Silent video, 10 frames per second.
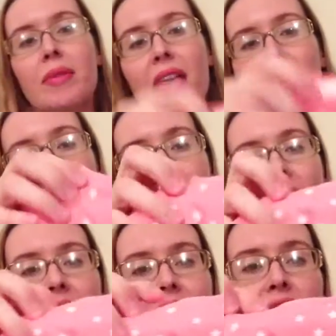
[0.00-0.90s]
with
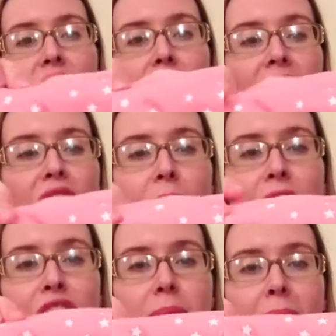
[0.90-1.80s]
a little kind of
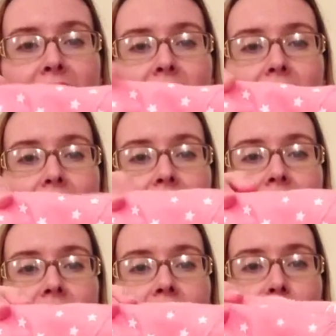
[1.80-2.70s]
peachy pink
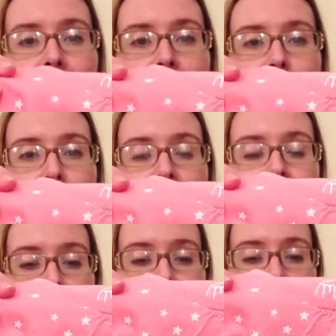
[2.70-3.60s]
coloured one with
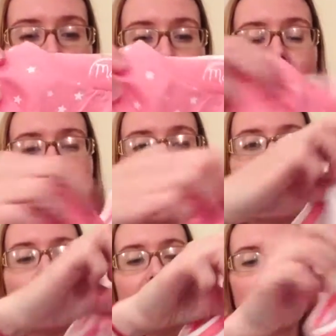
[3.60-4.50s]
stars on.
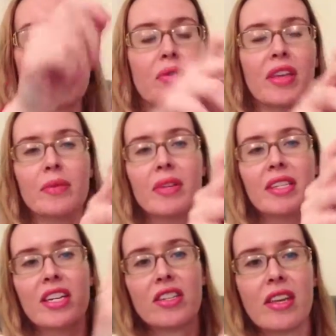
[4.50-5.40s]
So this one's
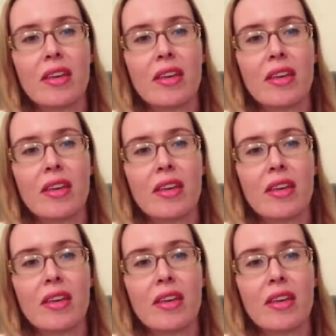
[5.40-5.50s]
actually